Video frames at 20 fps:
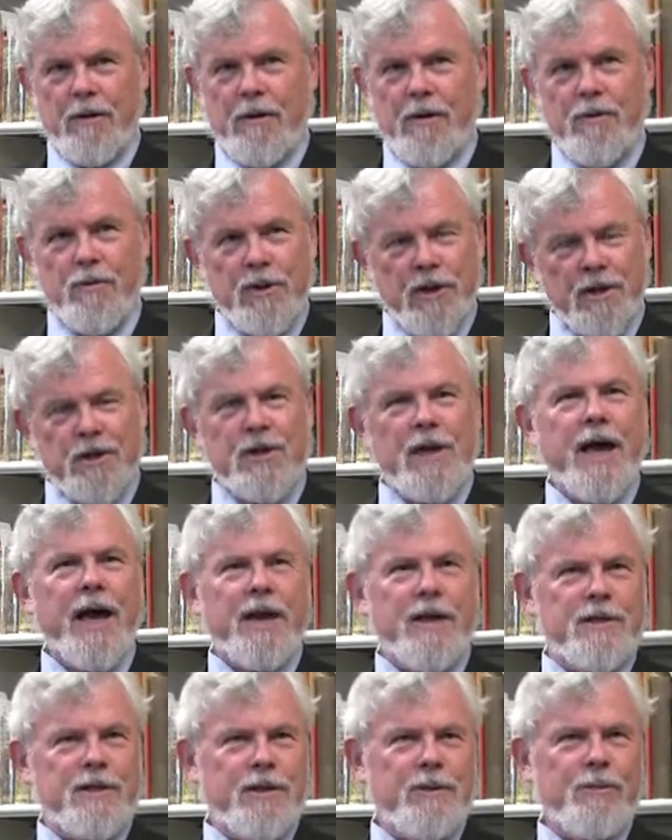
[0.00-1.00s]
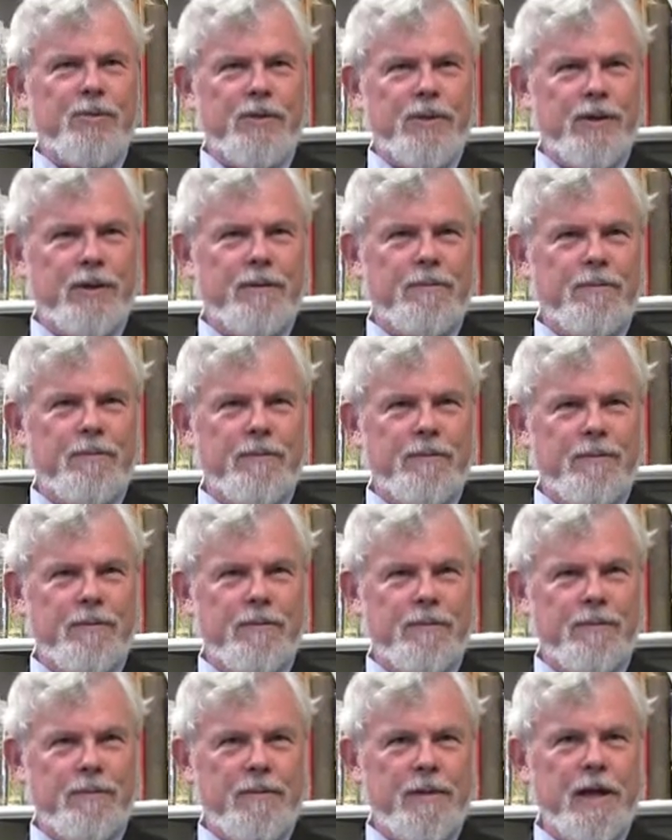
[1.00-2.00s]
who does not, at some point,
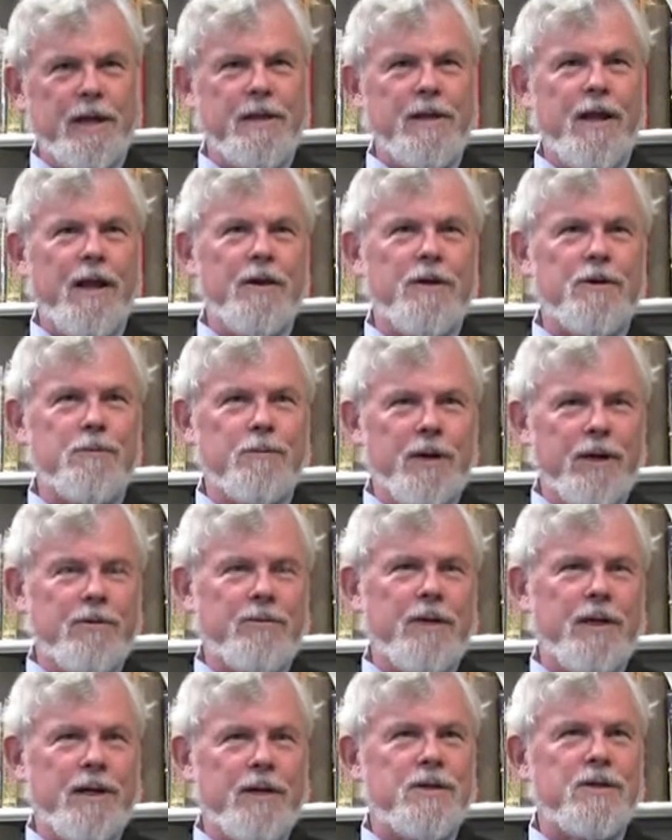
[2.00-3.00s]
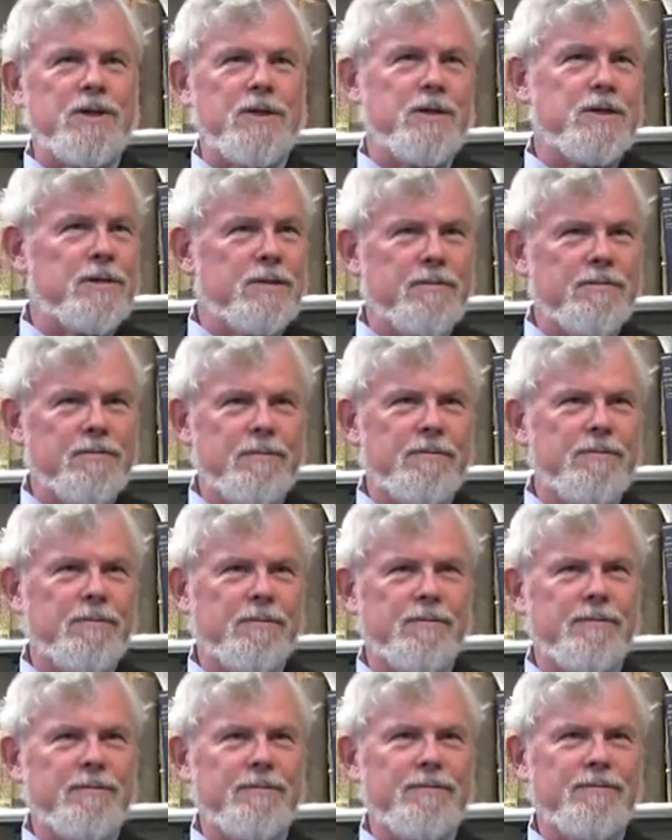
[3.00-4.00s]
acknowledge Mark Twain as his yeah.
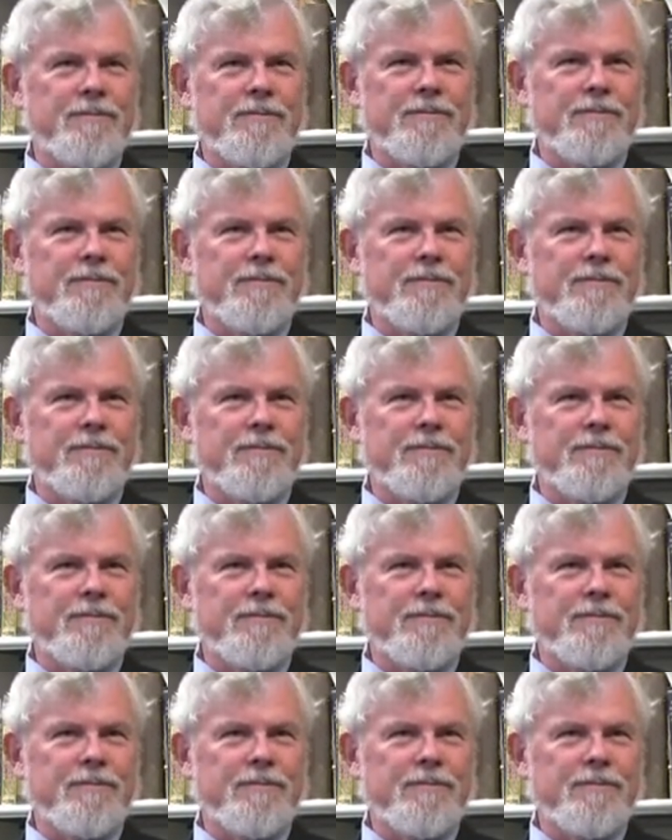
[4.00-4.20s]
Oh.